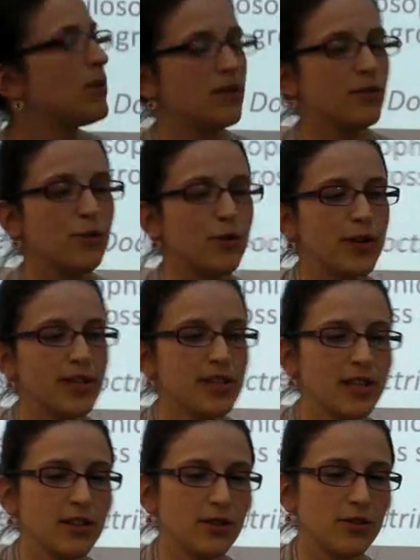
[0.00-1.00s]
of Roy's
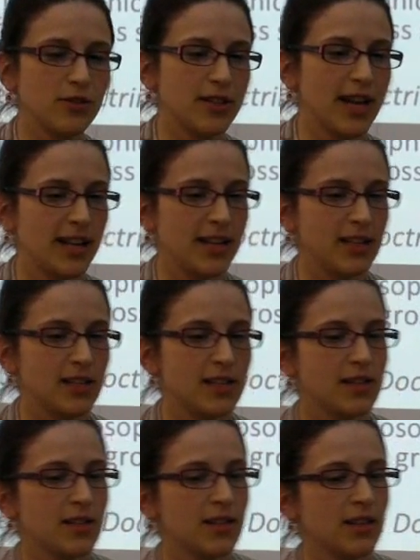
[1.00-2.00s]
central
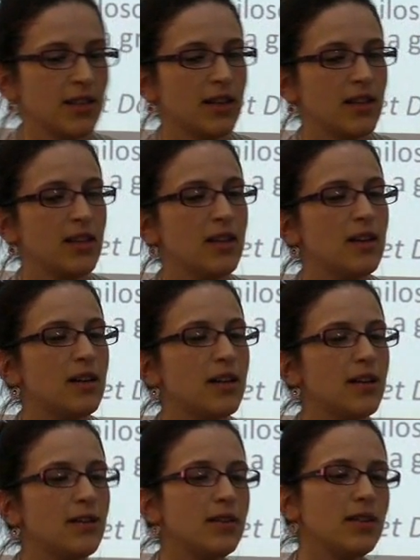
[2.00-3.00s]
tenets, and he
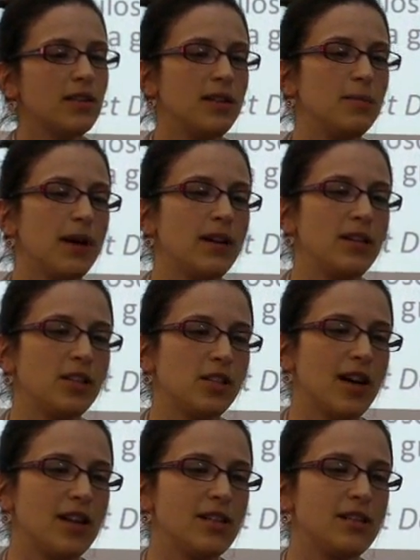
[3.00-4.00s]
argued that the
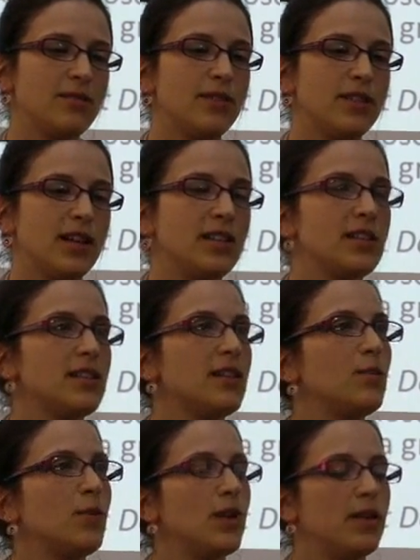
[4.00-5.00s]
Upanishads and
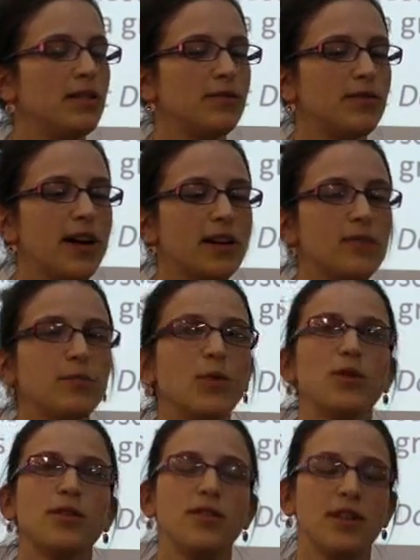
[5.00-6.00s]
Vedanta were in fact
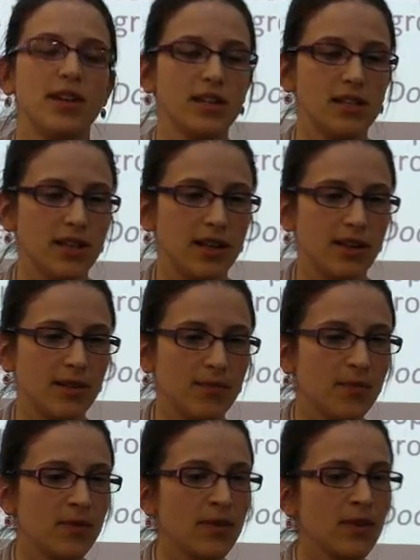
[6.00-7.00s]
monotheistic.
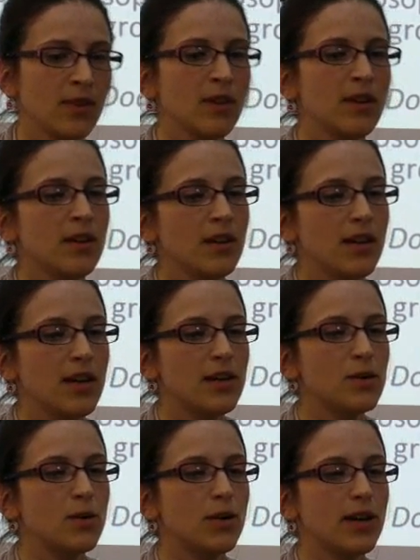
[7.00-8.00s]
He
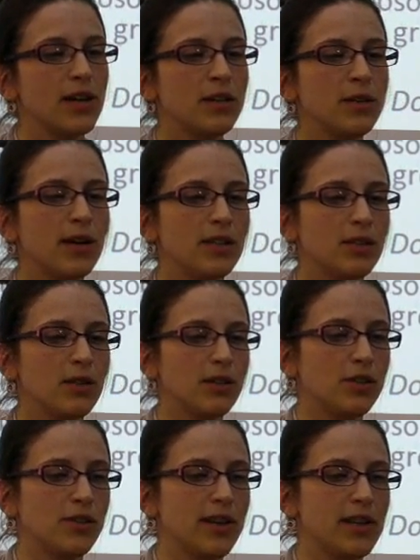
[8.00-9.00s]
saw Hindu
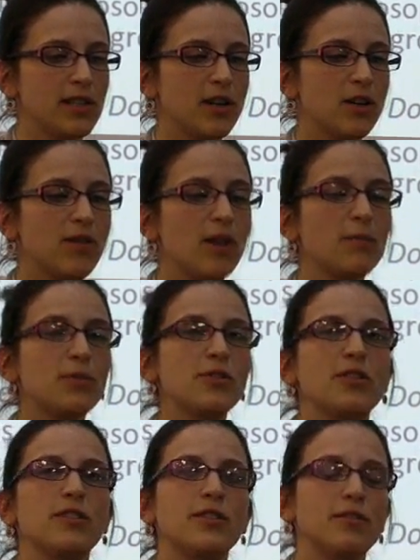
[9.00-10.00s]
idolatry as a
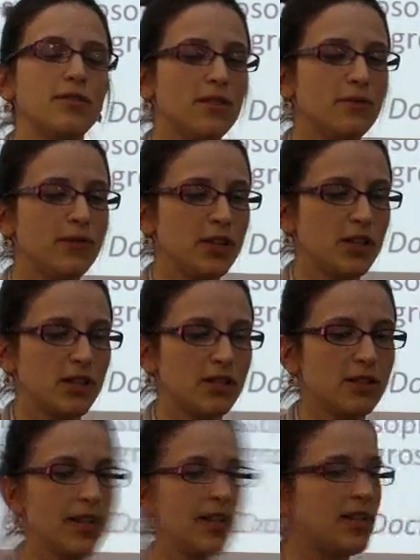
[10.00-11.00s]
corruption of the
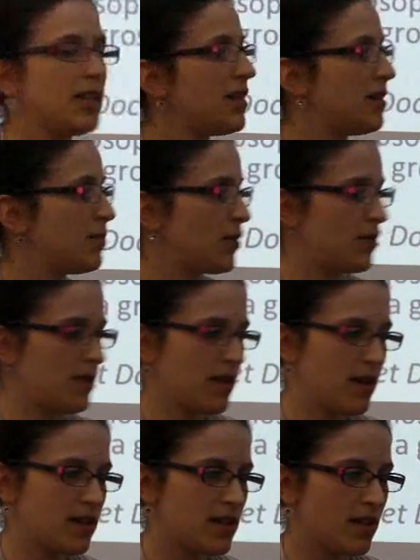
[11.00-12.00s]
original Indian
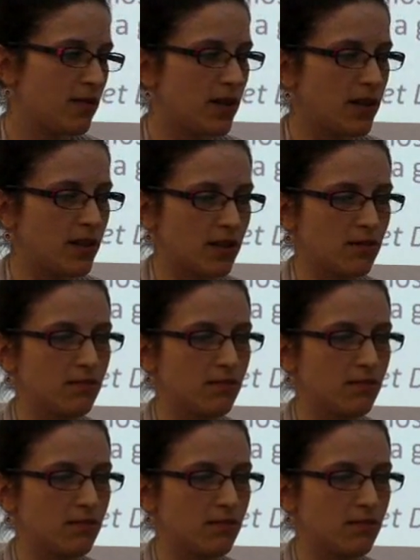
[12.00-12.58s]
monotheistic religion.